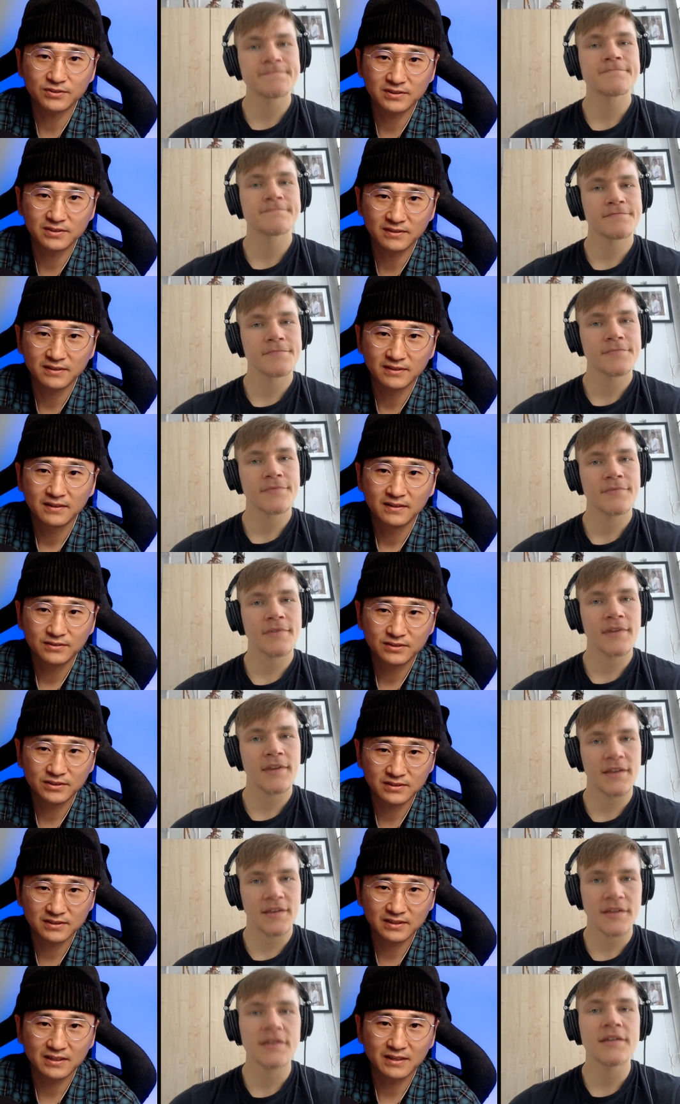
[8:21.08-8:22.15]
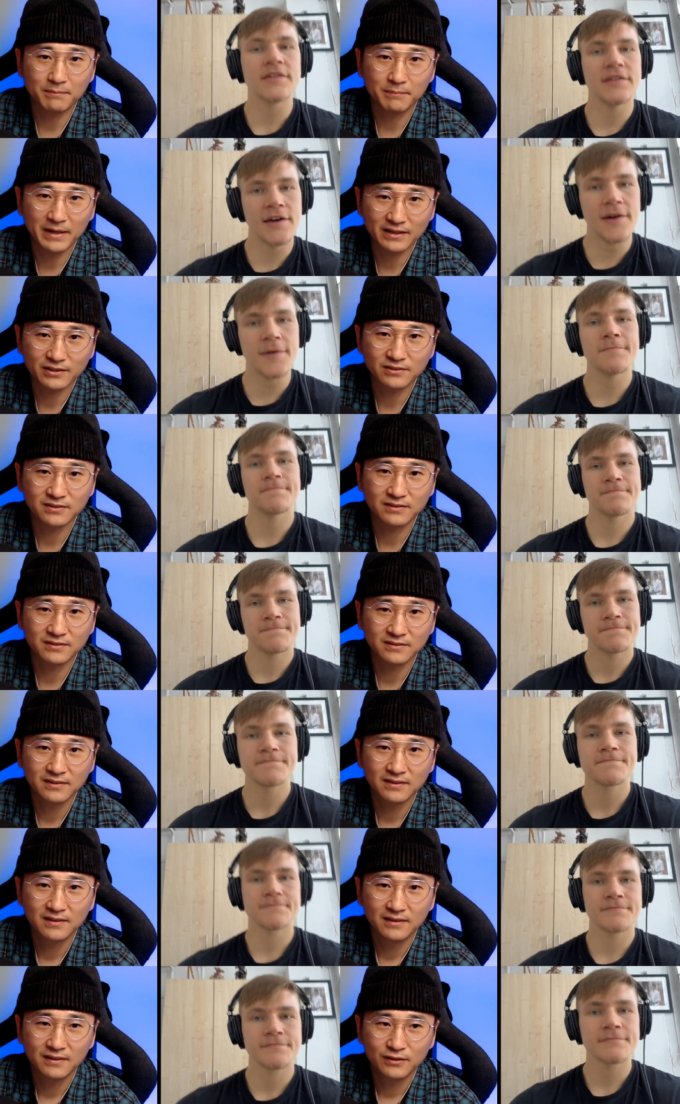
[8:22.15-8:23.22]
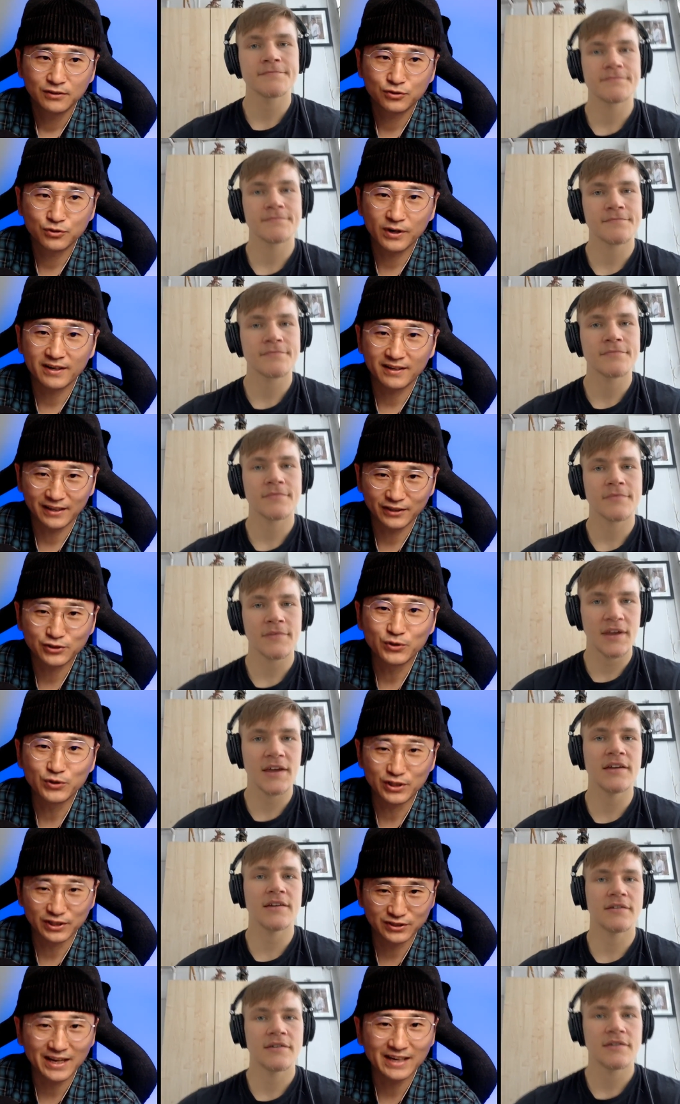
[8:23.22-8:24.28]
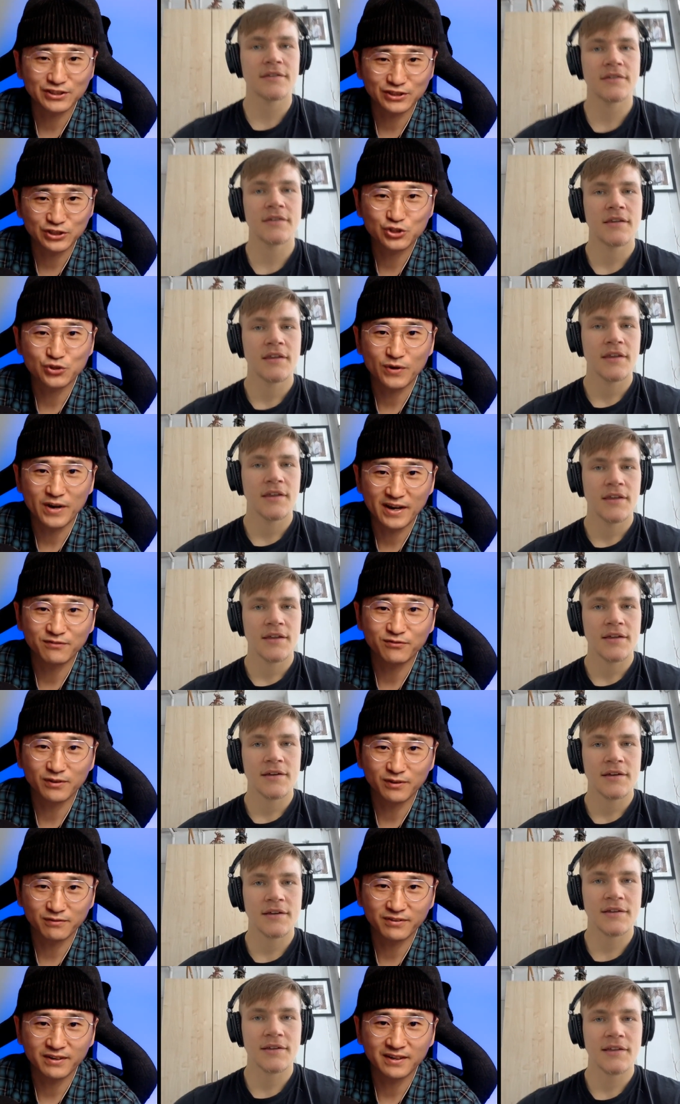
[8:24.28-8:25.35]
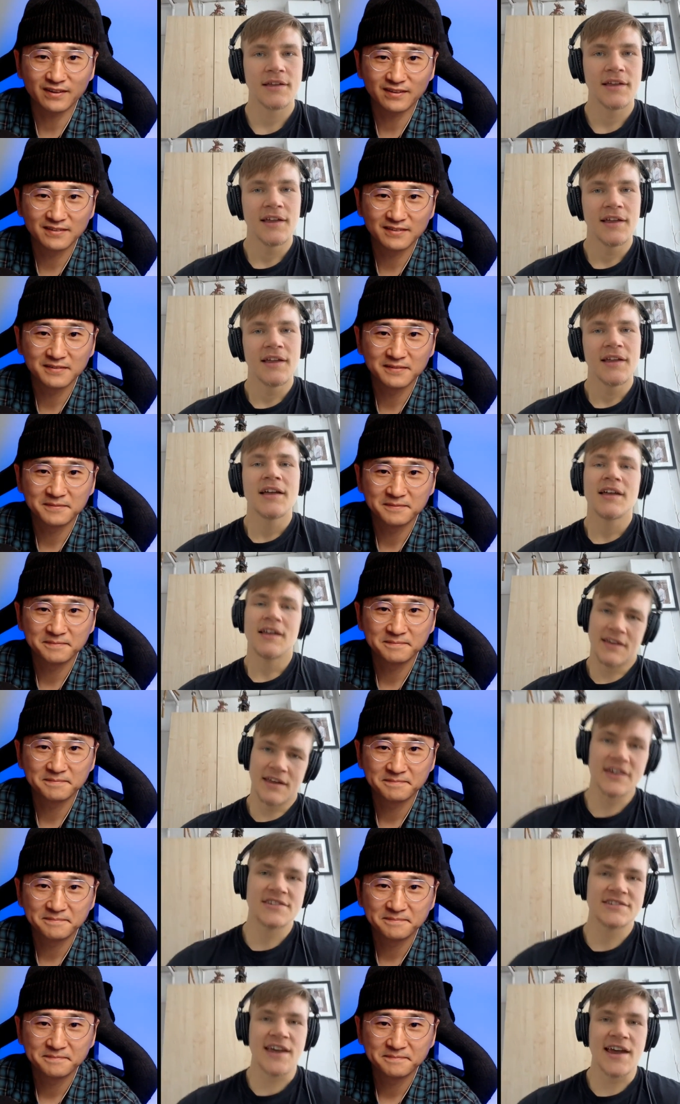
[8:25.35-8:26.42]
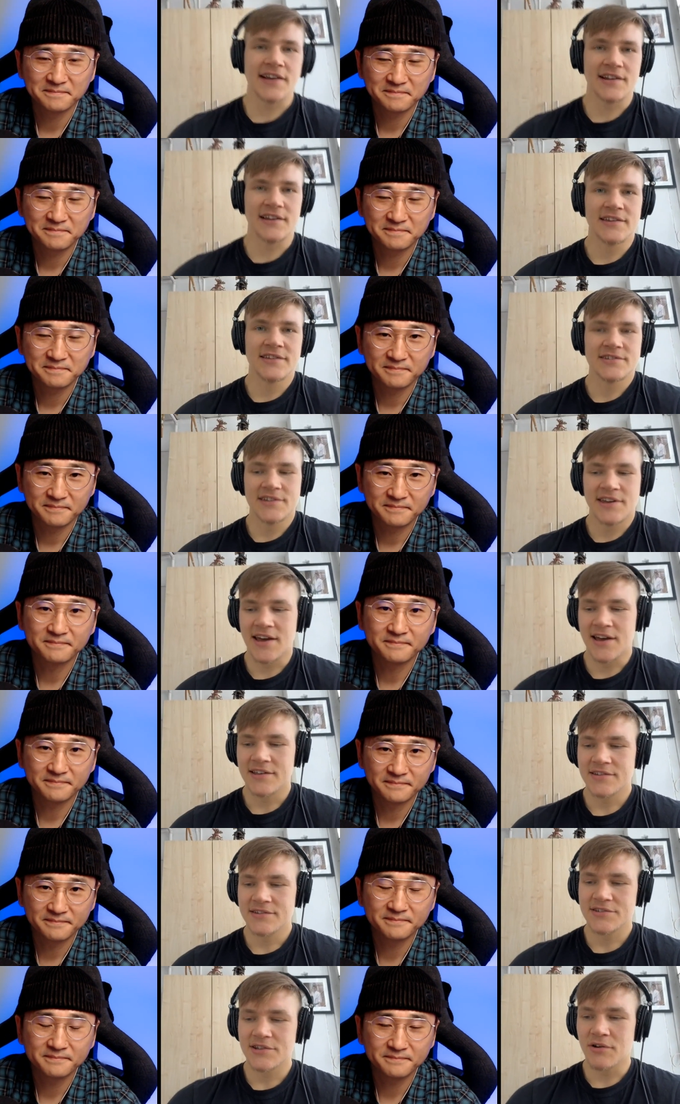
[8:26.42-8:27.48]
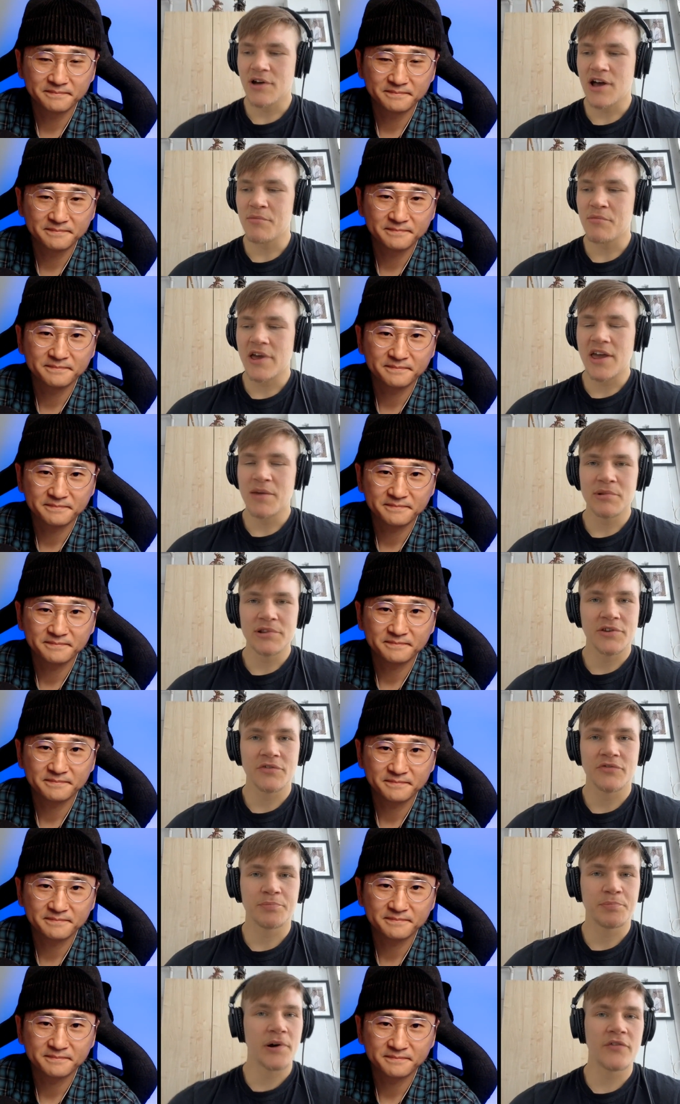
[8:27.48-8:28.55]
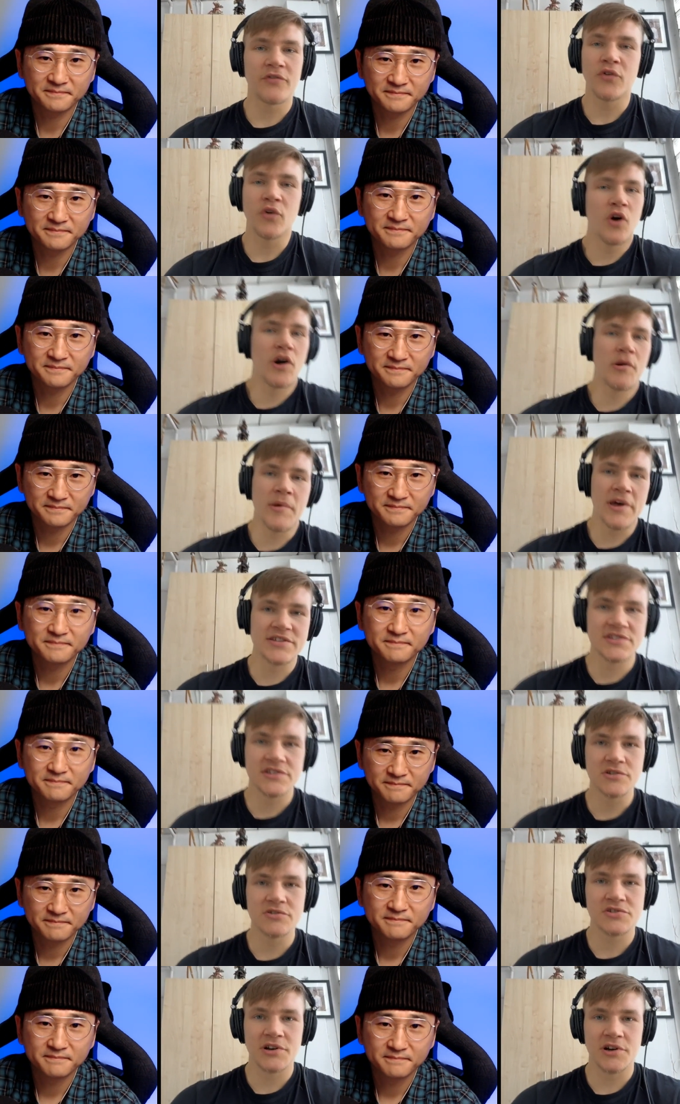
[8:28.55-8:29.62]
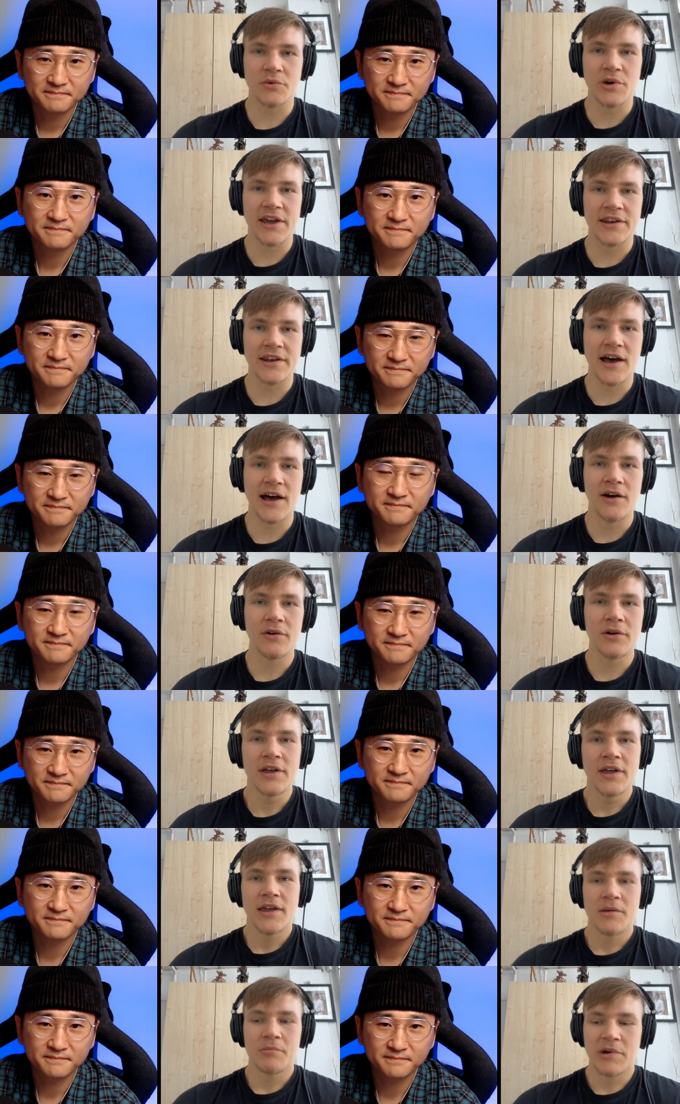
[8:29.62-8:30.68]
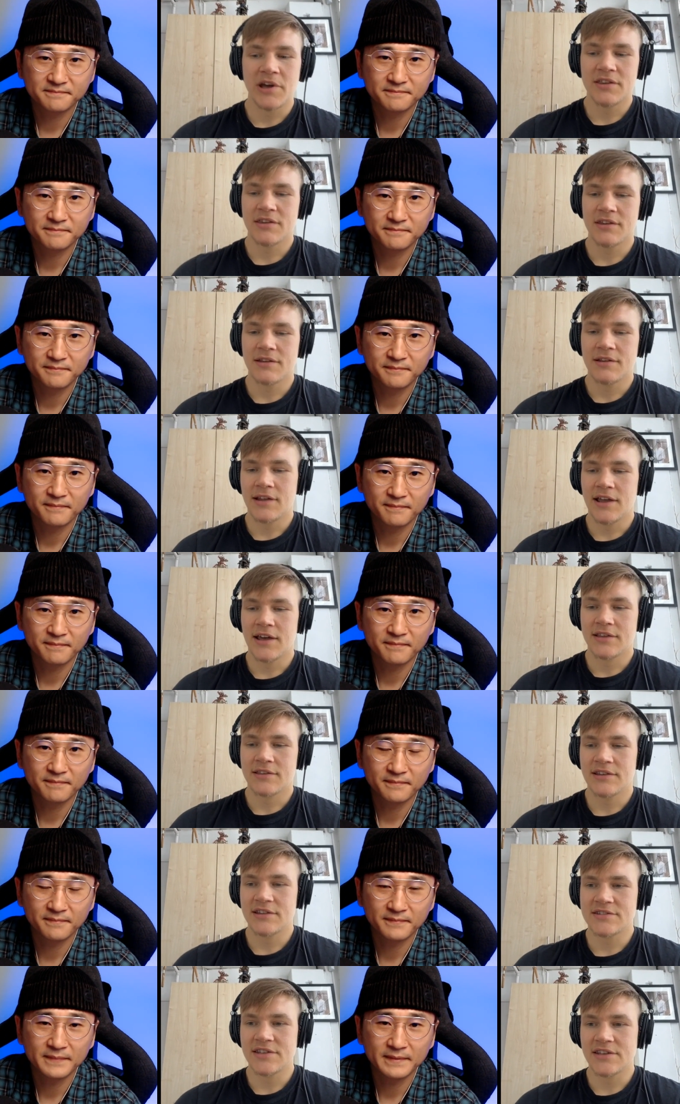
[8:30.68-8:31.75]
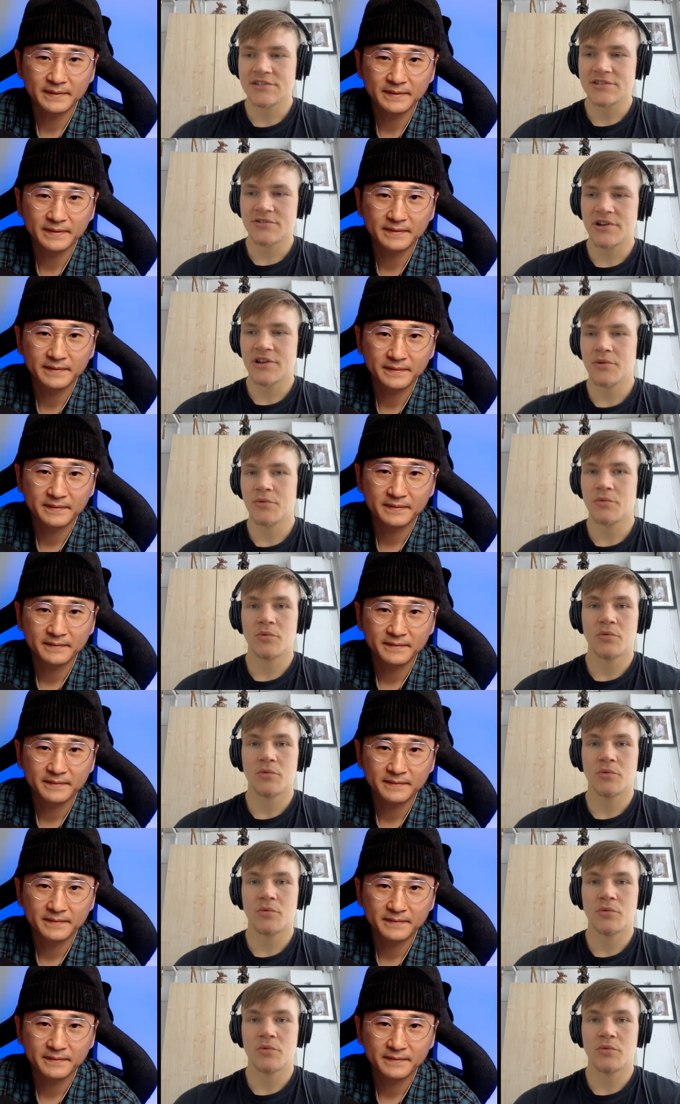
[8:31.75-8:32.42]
Speaker 1: and just to get it back to train, like, so you could actually train for the fight. Exactly,
Speaker 2: yeah. So I'm able to perform as usual right now, but like, this injury,